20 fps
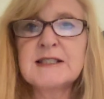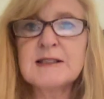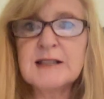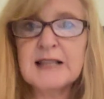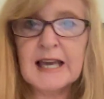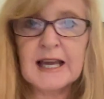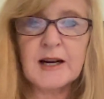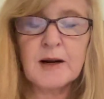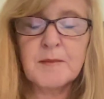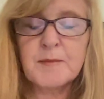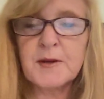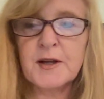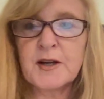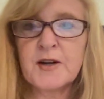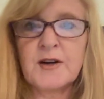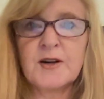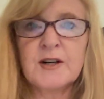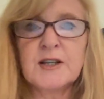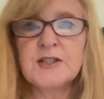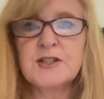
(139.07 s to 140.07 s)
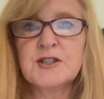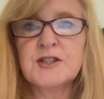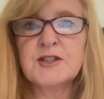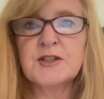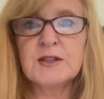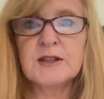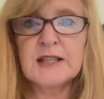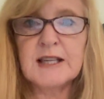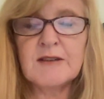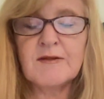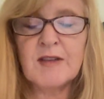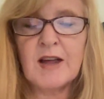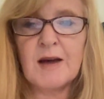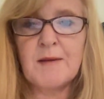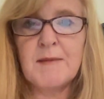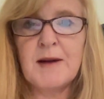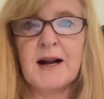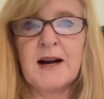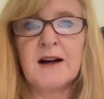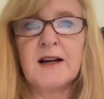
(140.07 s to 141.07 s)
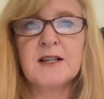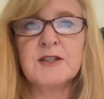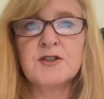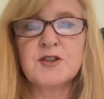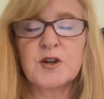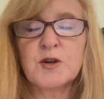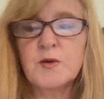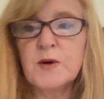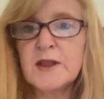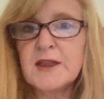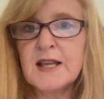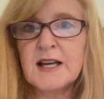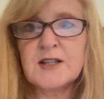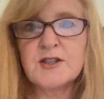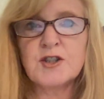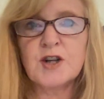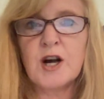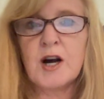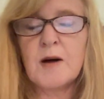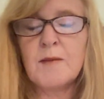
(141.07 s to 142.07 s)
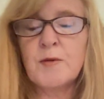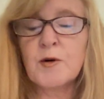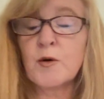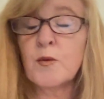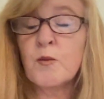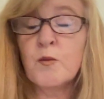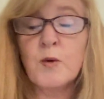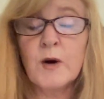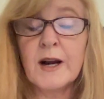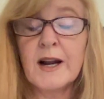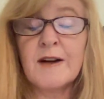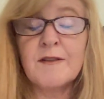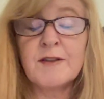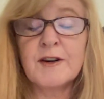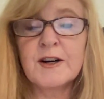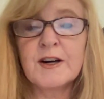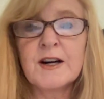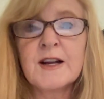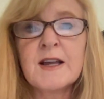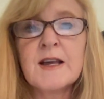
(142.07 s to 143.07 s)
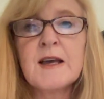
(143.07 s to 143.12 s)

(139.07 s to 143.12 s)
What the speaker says: get up the courage to leave that marriage or quit that job or whatever